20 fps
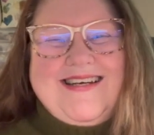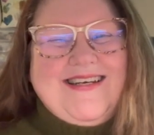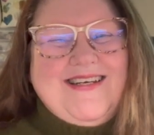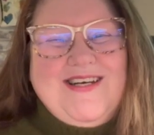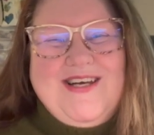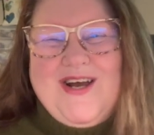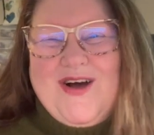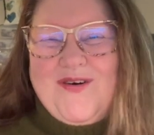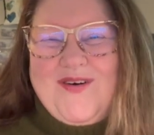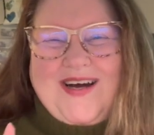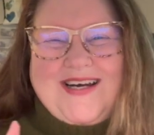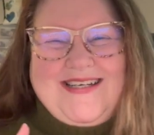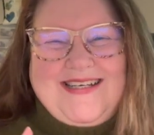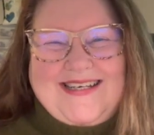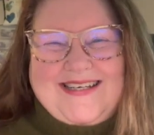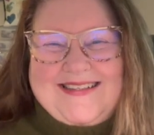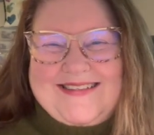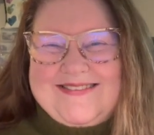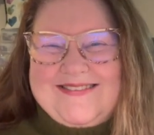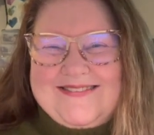No
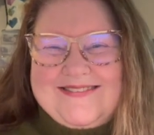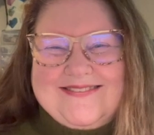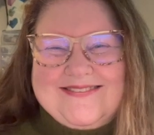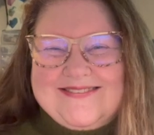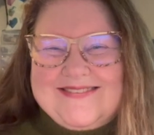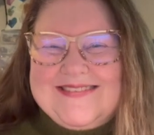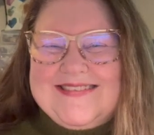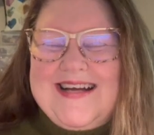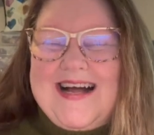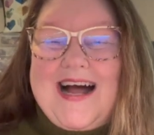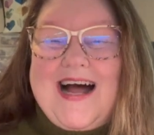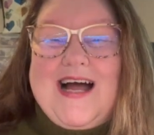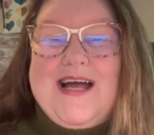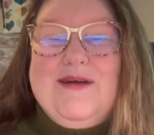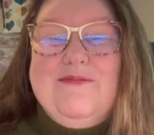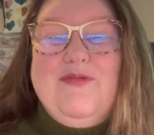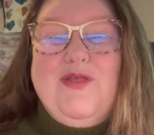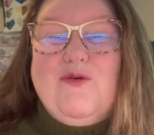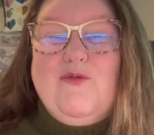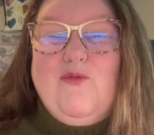idea. I
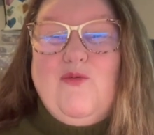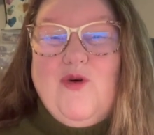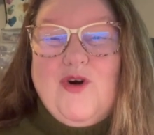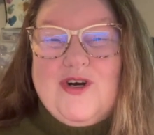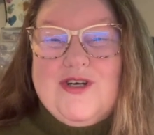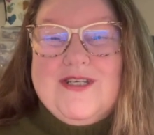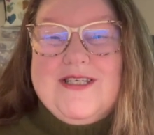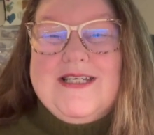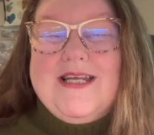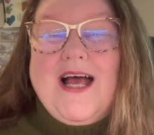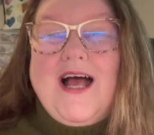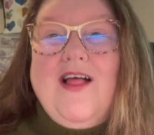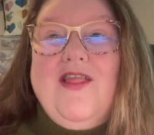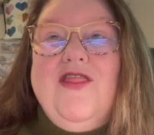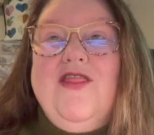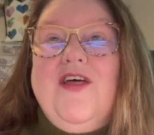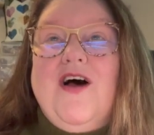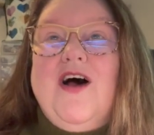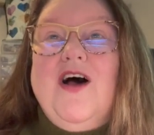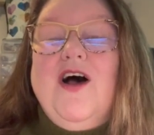am the worst.
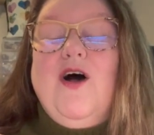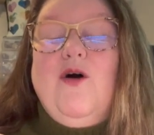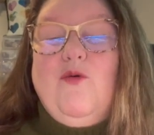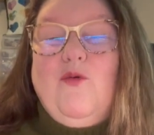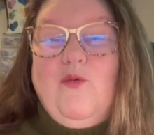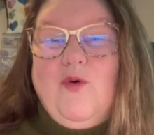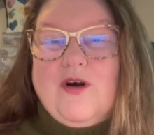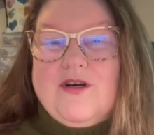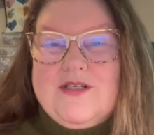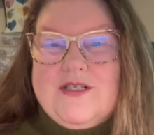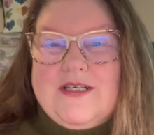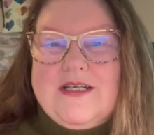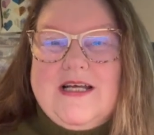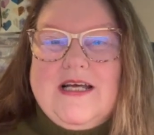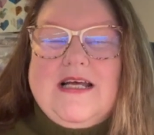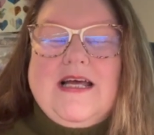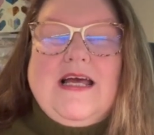The worst.